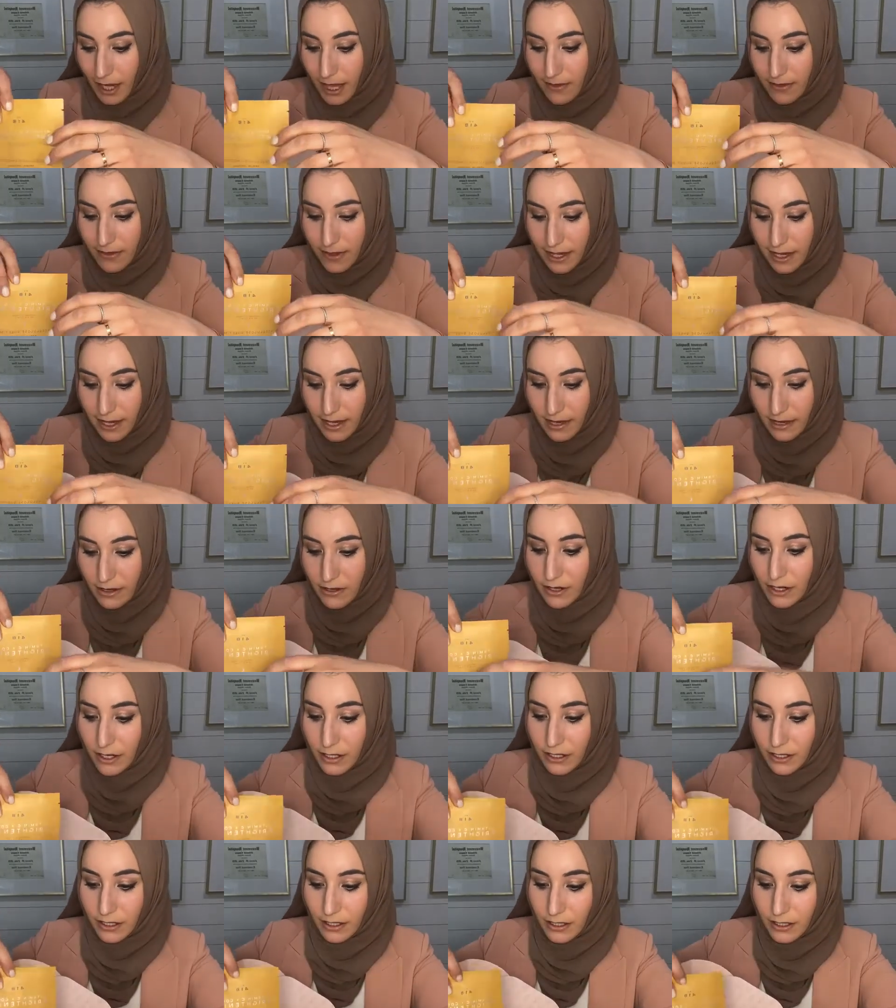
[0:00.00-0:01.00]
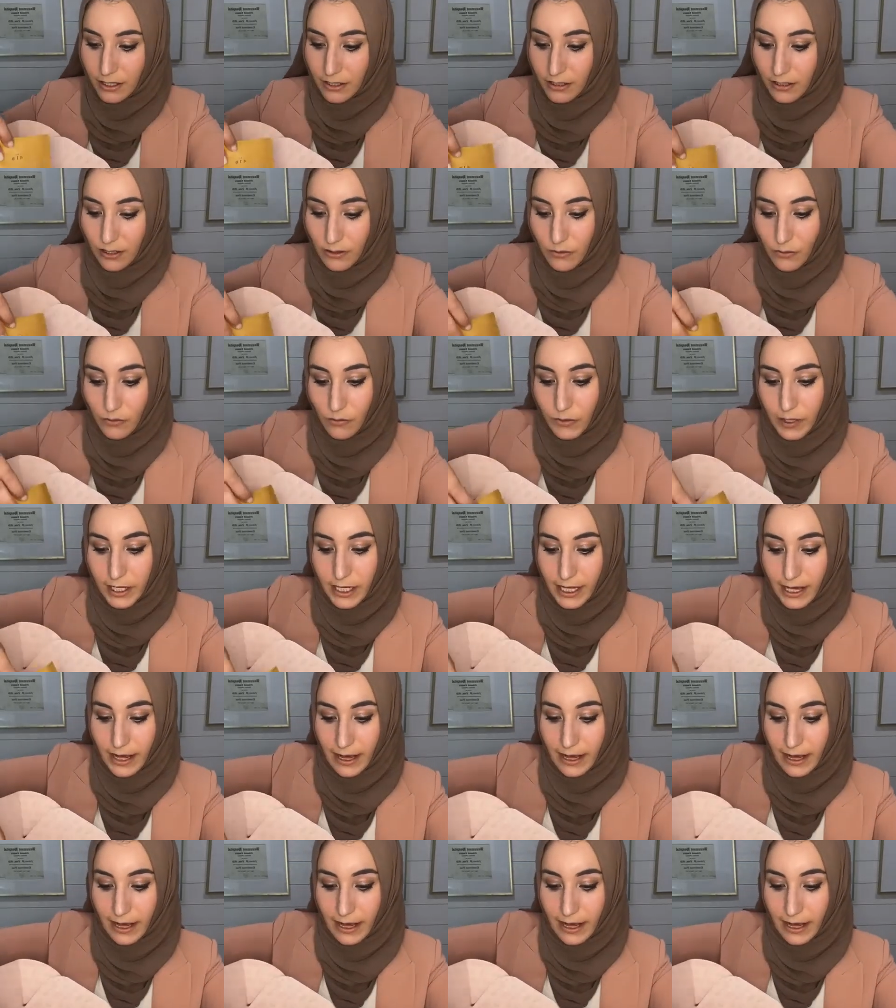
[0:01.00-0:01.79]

And then we